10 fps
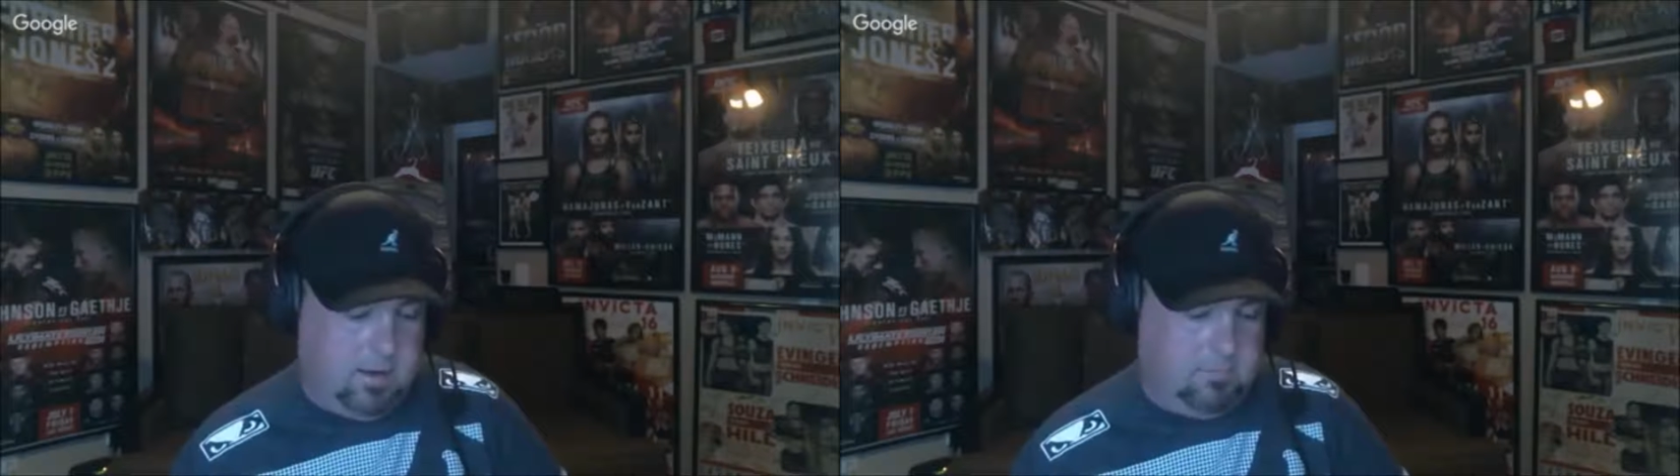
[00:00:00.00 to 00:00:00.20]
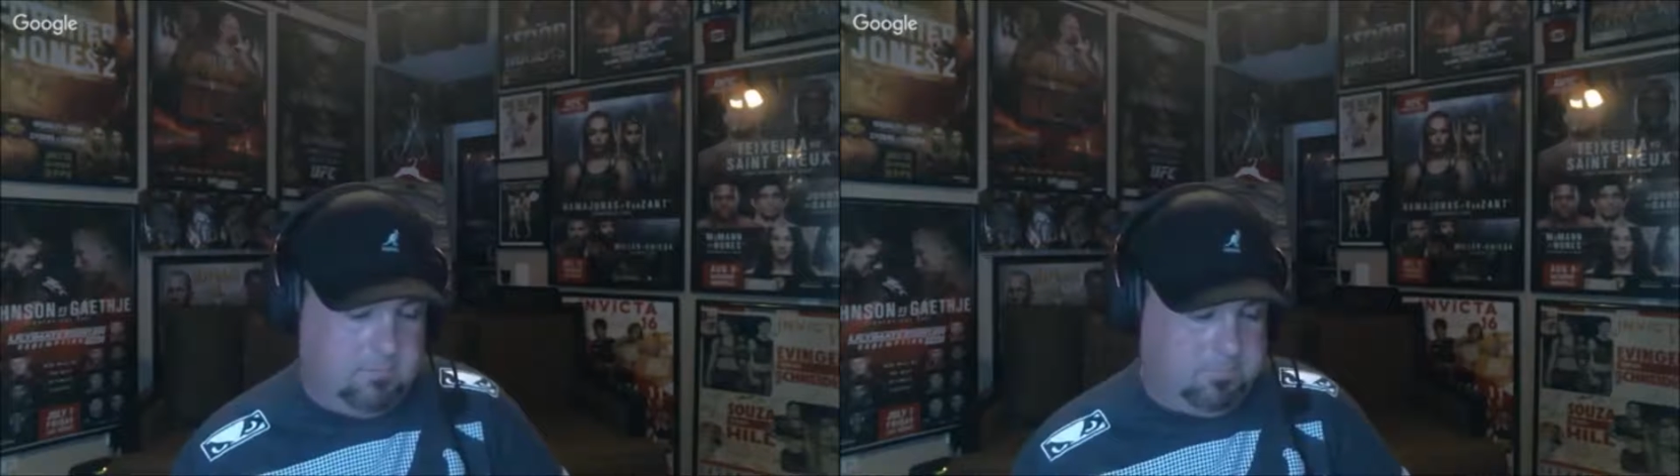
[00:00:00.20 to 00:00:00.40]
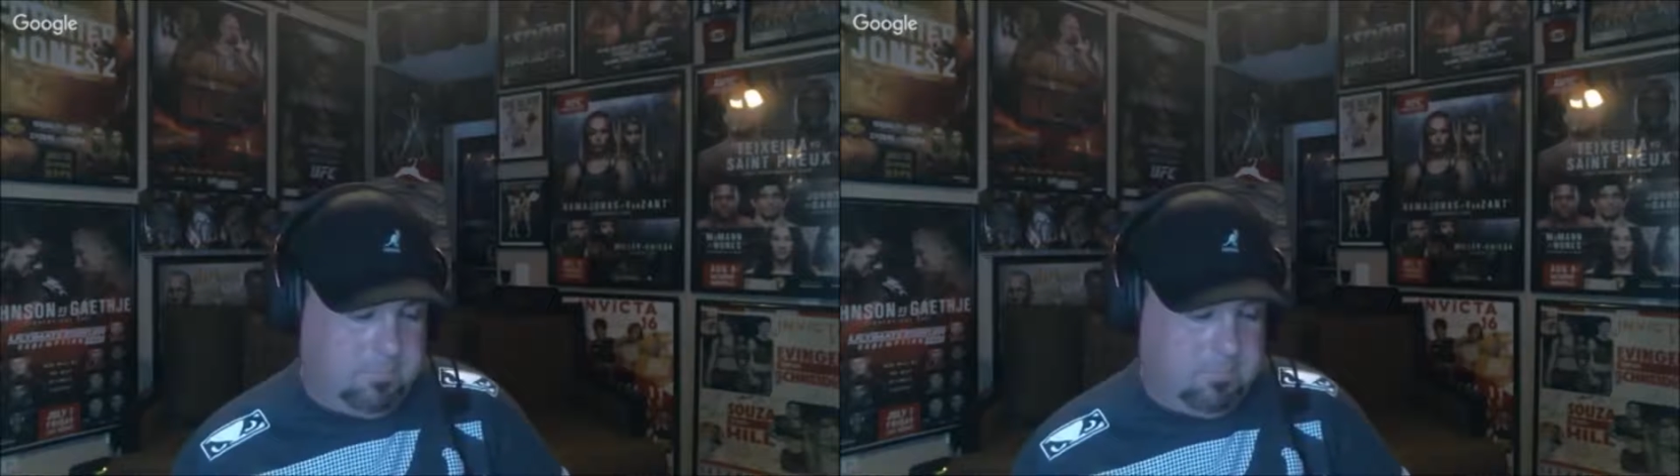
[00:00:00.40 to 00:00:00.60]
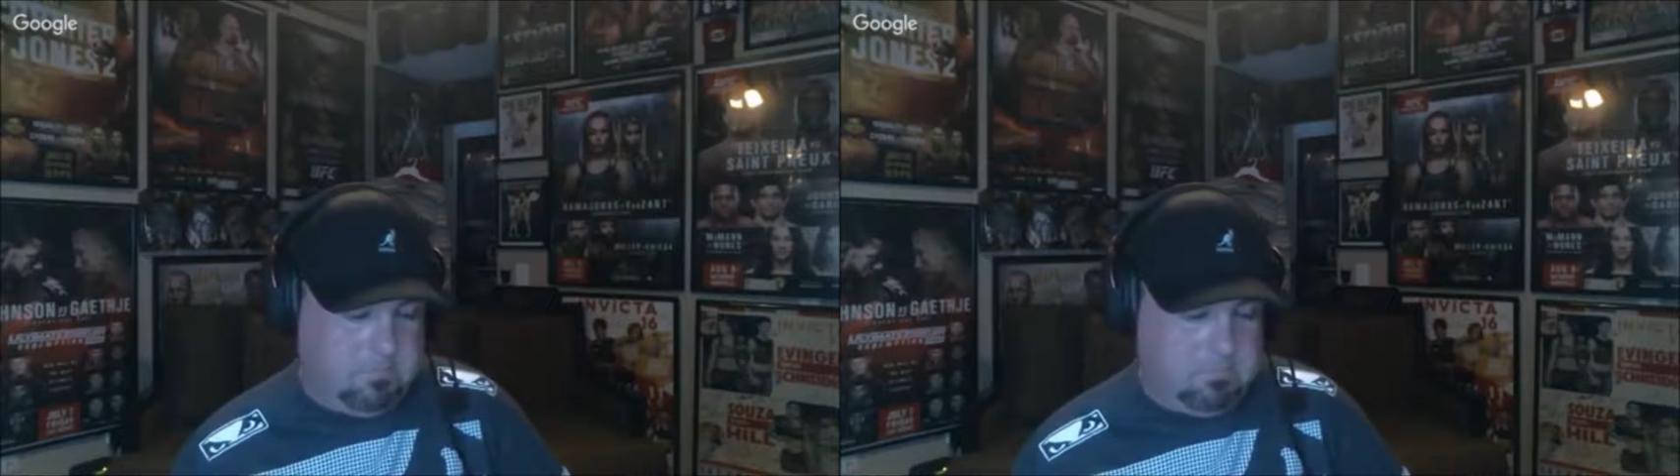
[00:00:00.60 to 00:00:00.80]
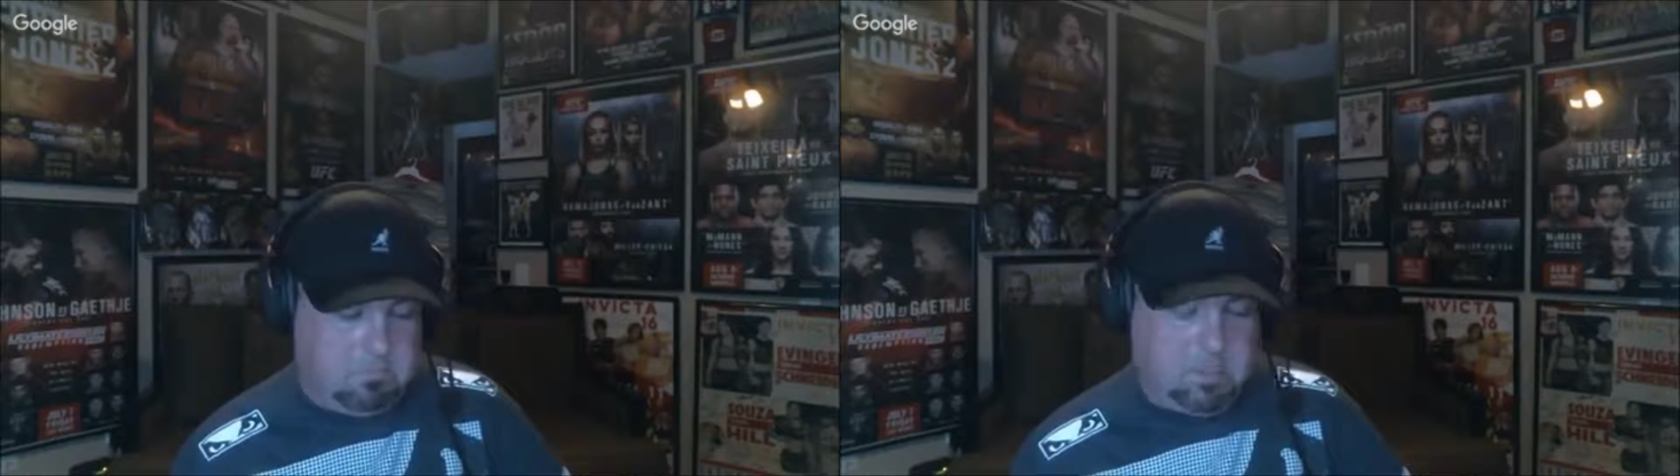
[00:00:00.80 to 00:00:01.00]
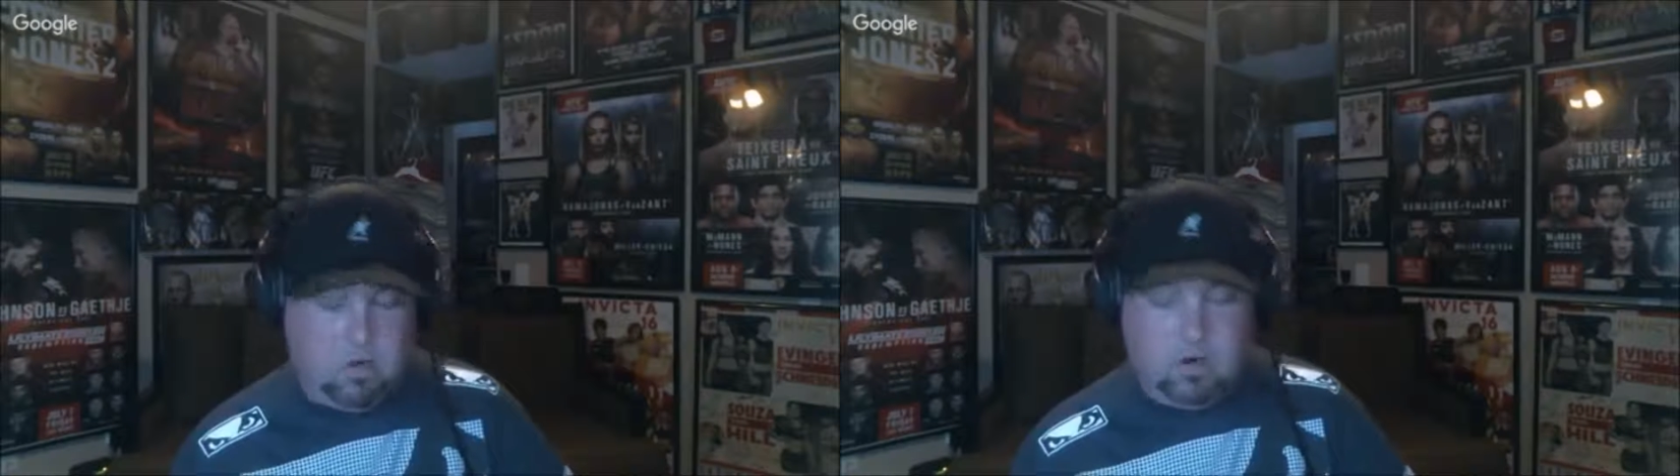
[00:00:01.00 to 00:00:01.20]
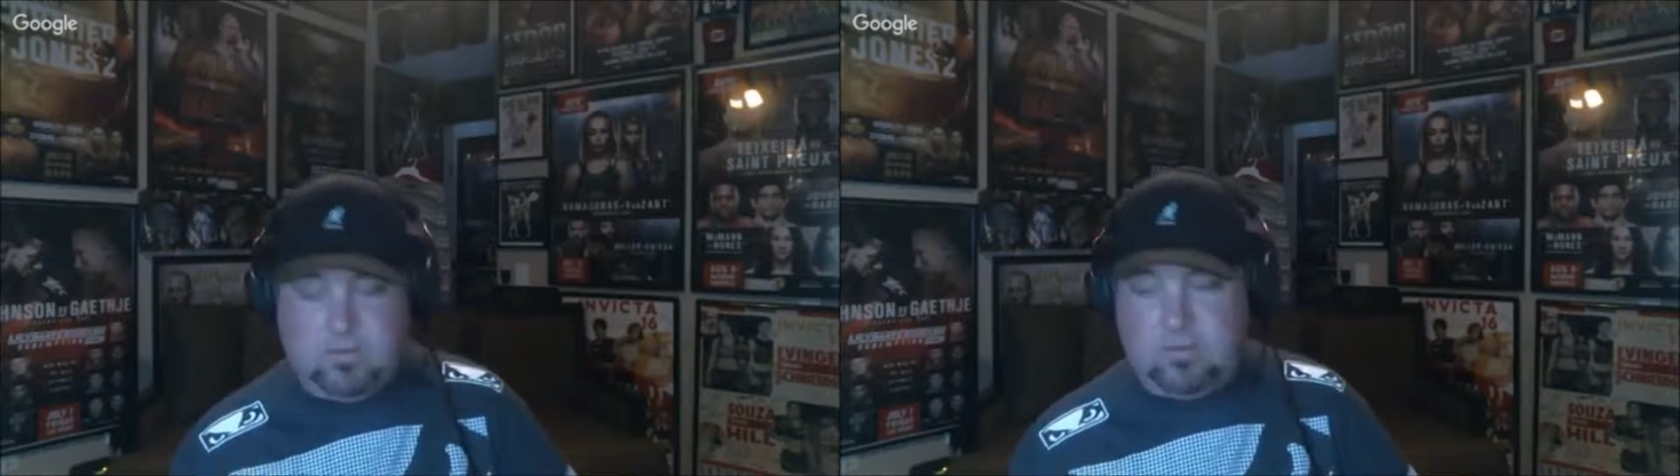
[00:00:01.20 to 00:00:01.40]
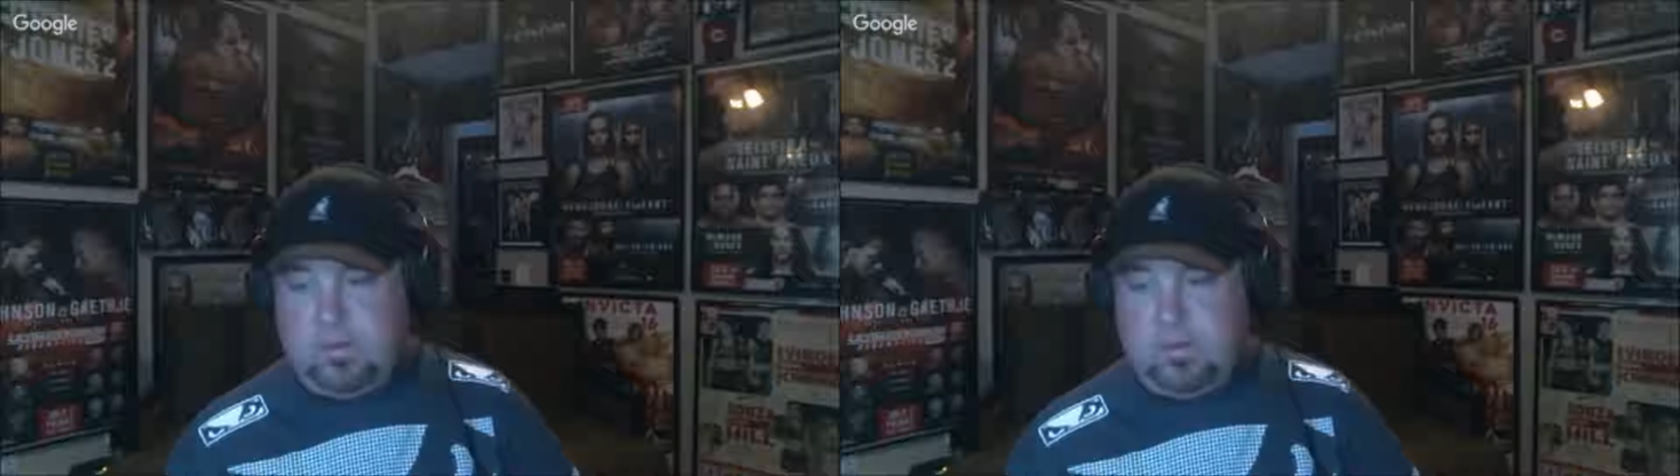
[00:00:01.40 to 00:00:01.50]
um, curious